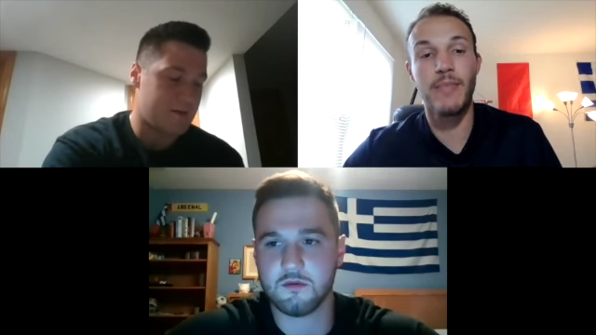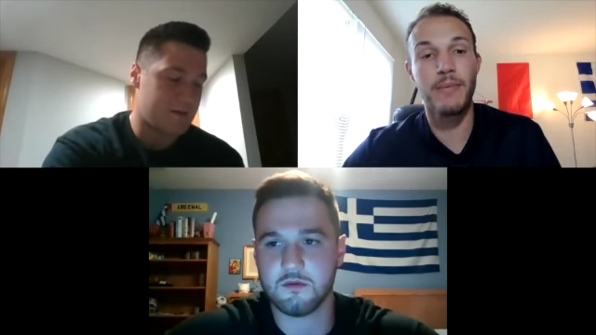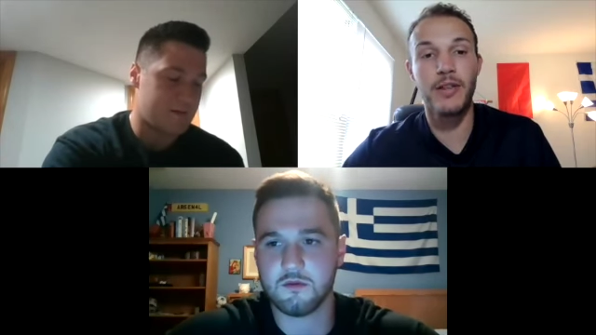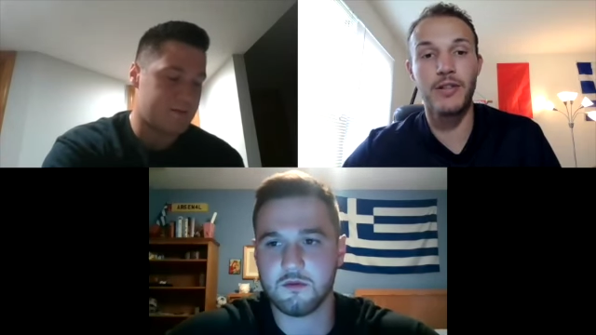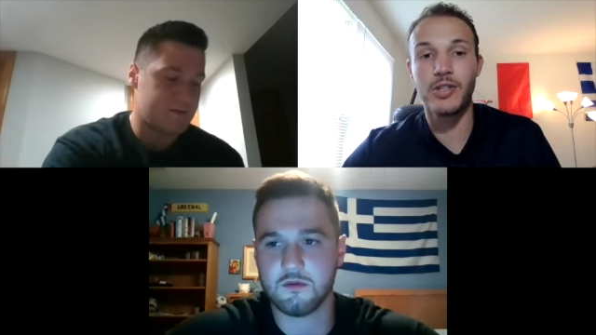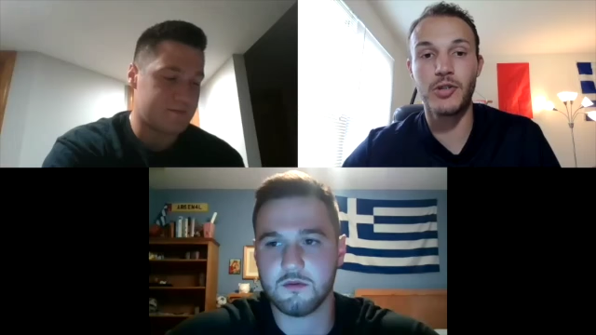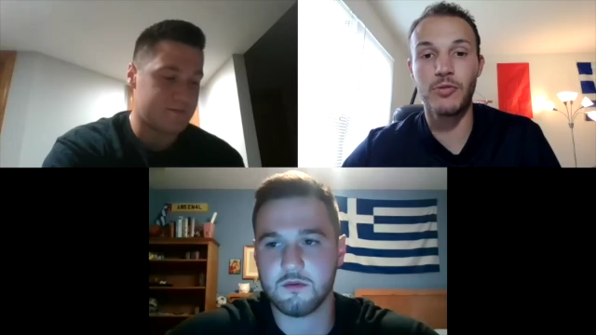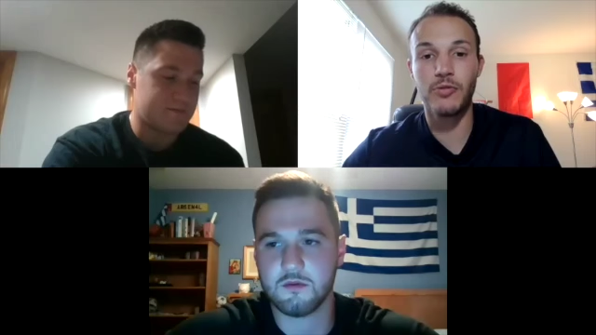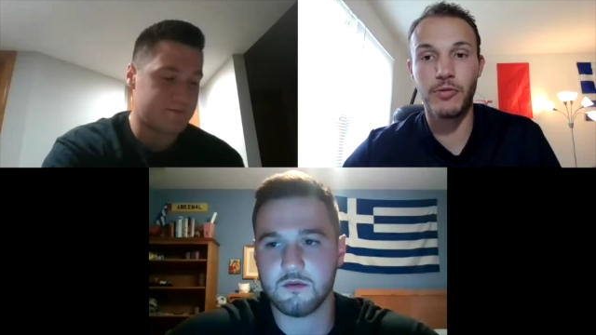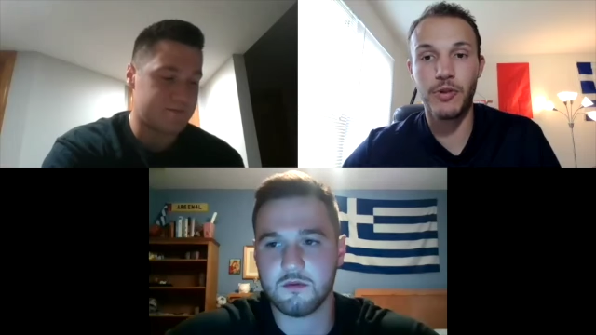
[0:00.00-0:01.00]
Speaker 1: maybe the two
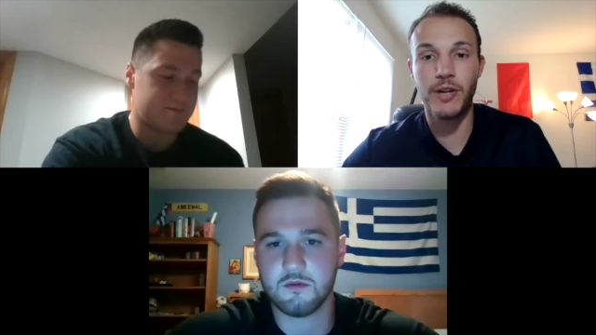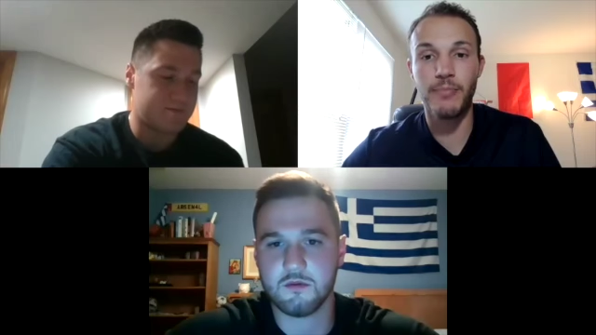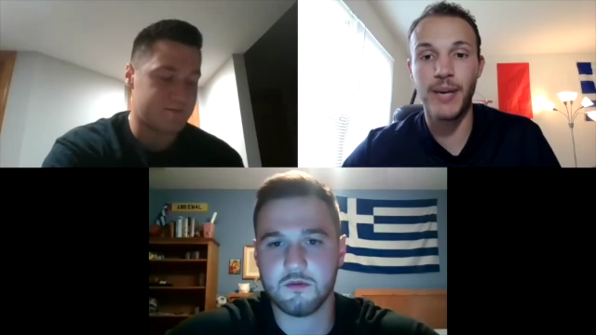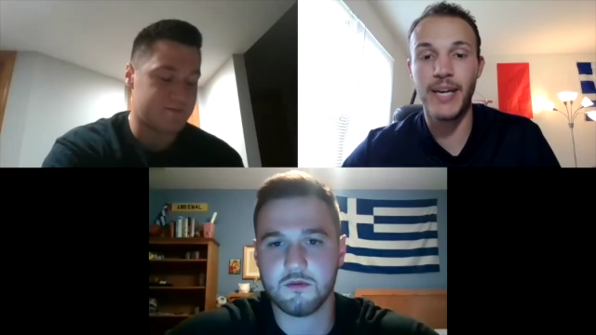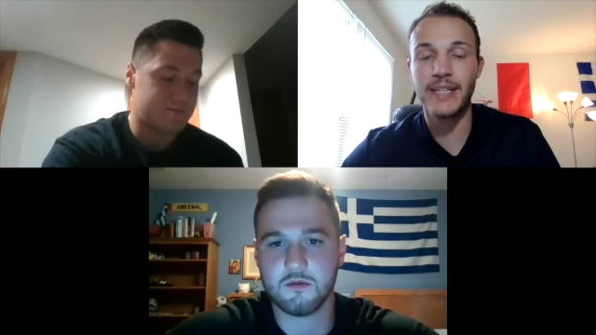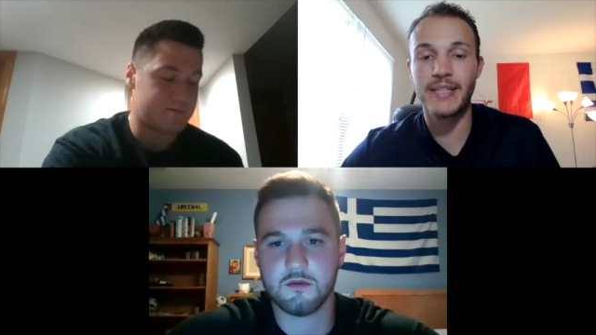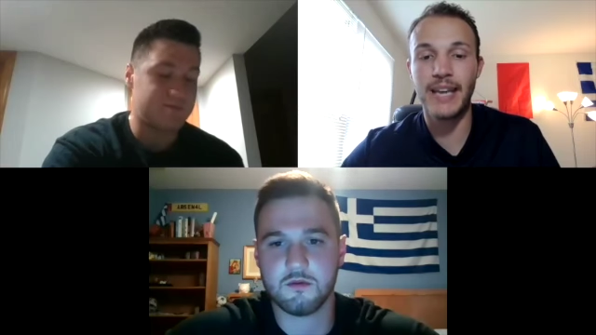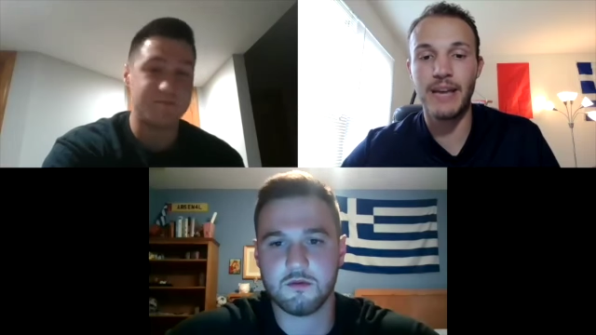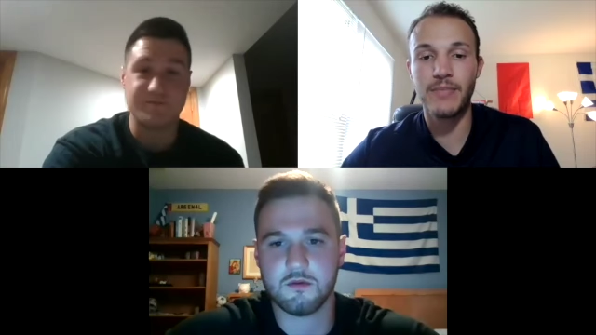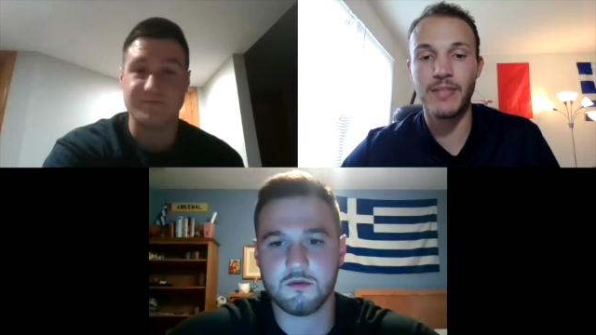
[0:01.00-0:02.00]
or three biggest
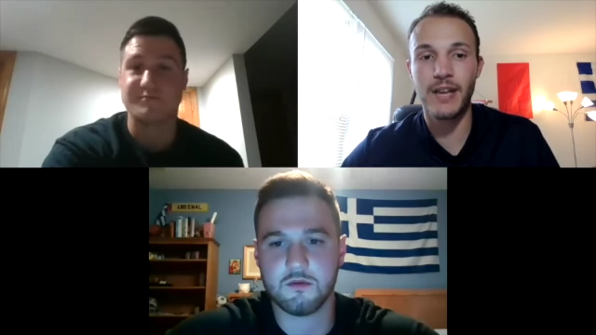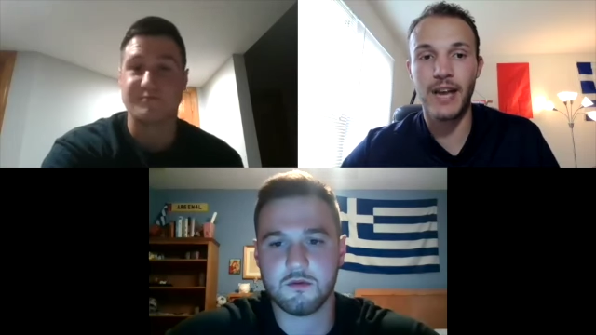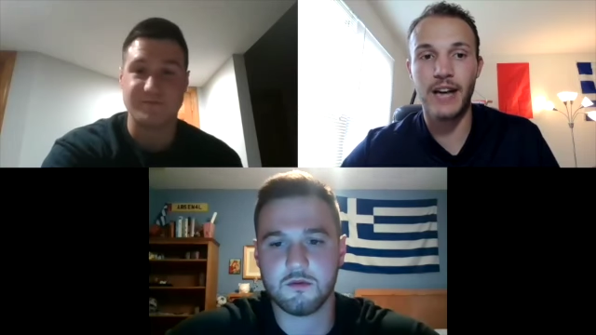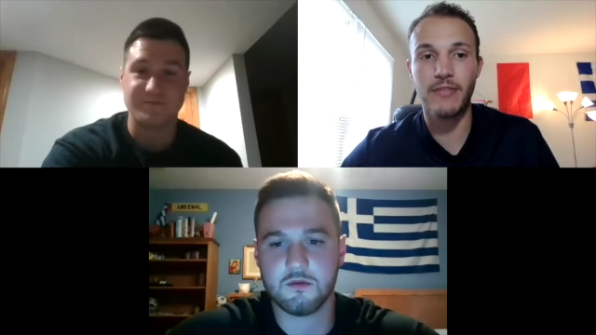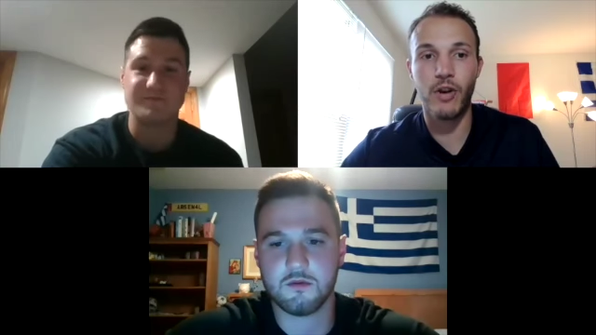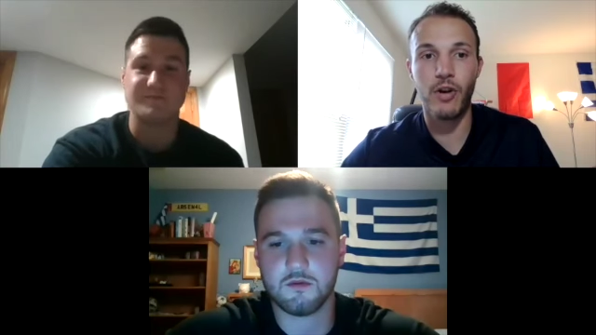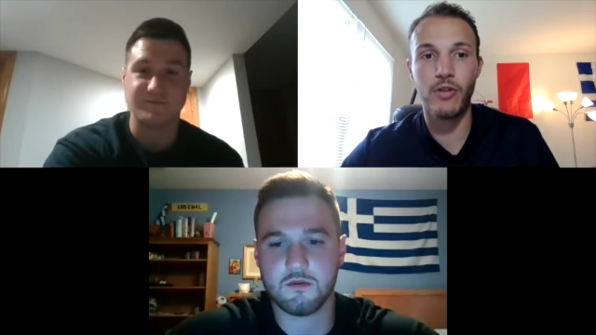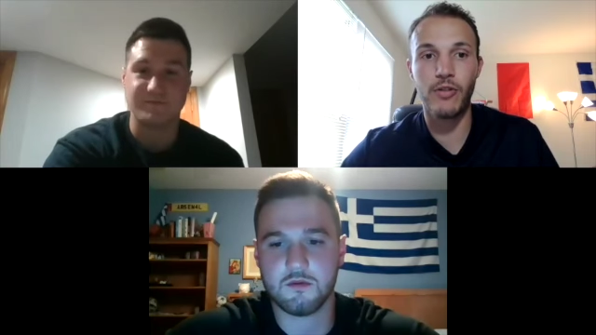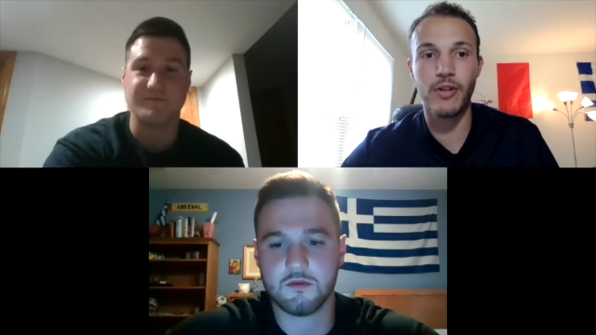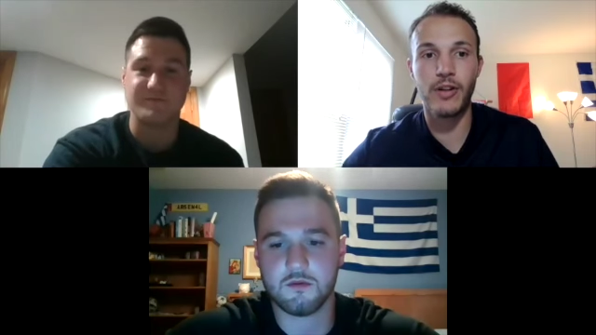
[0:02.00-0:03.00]
names out of
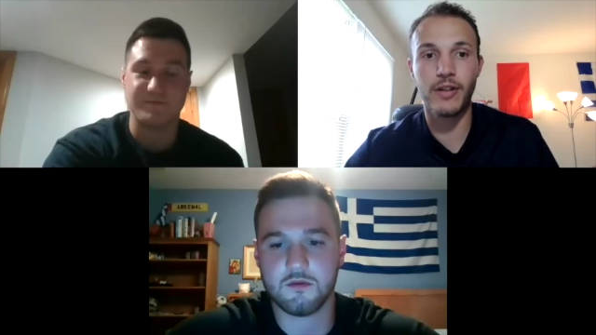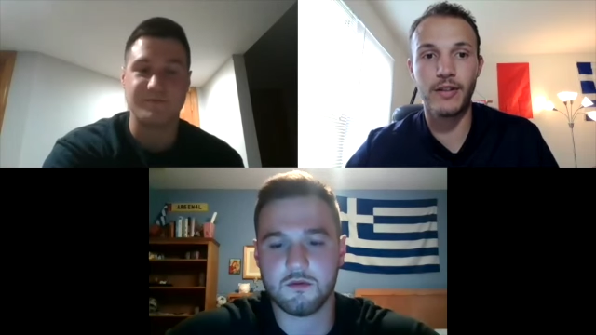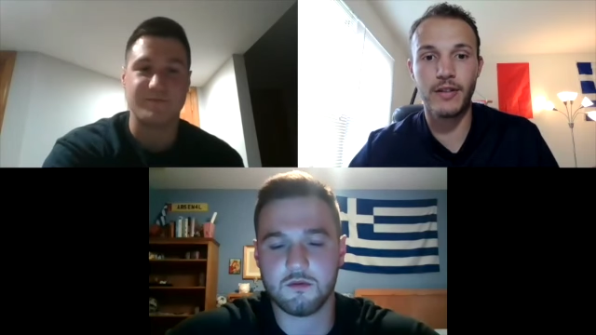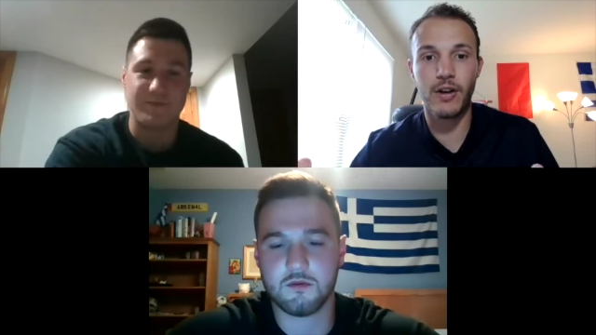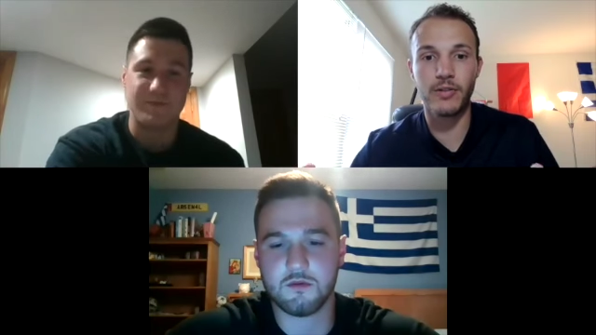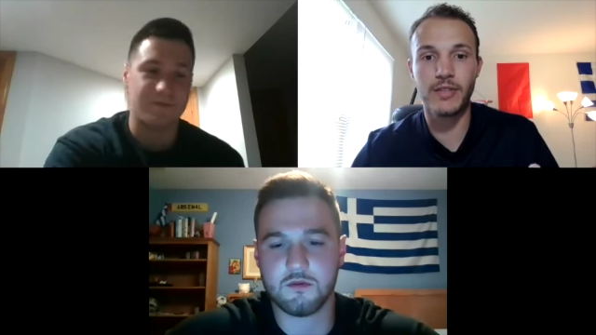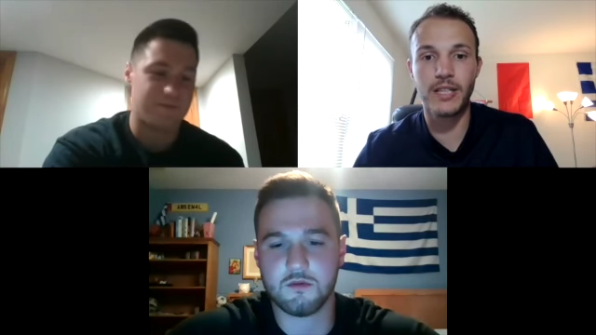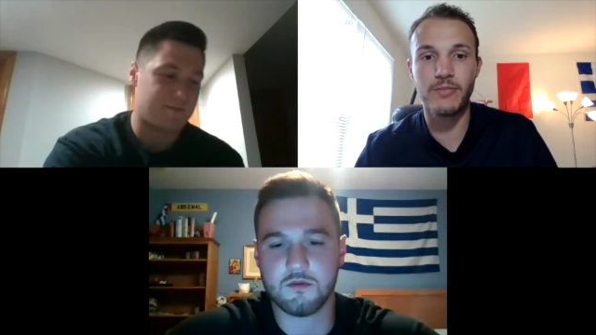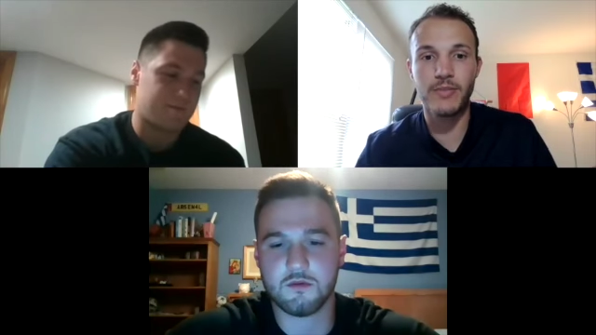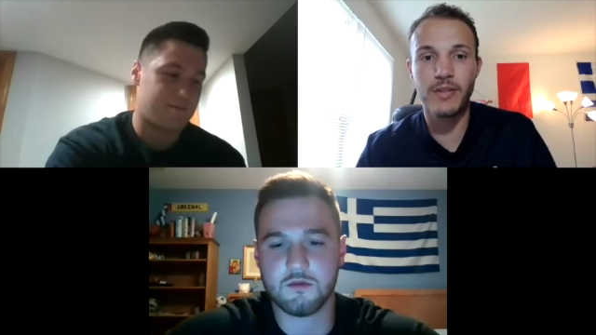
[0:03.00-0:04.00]
all the all
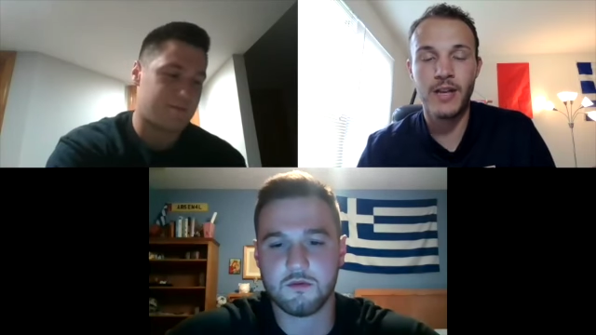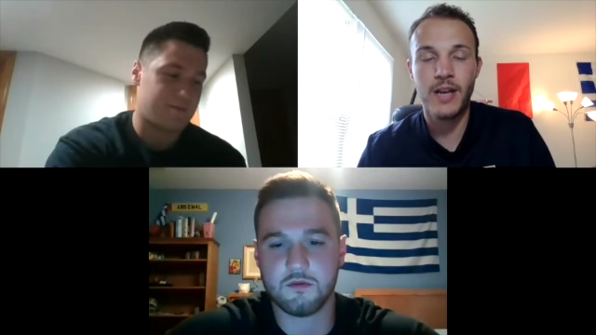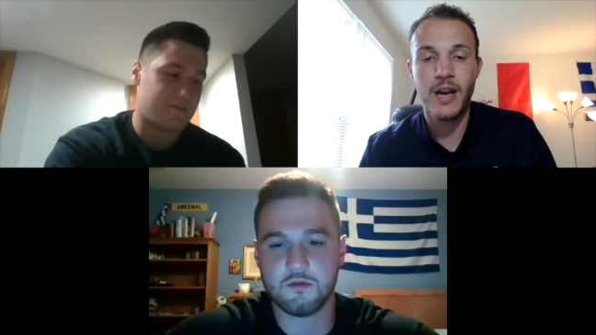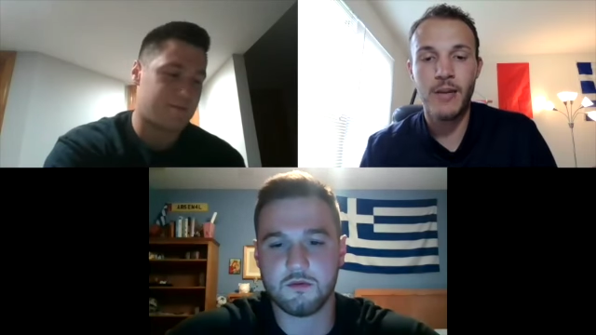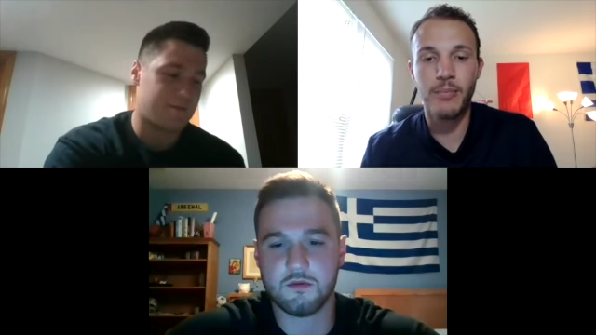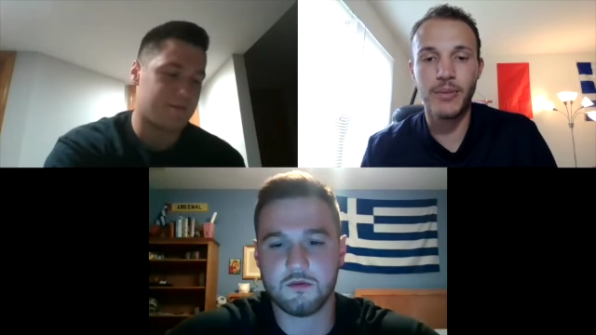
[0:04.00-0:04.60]
teams Mm-hmm.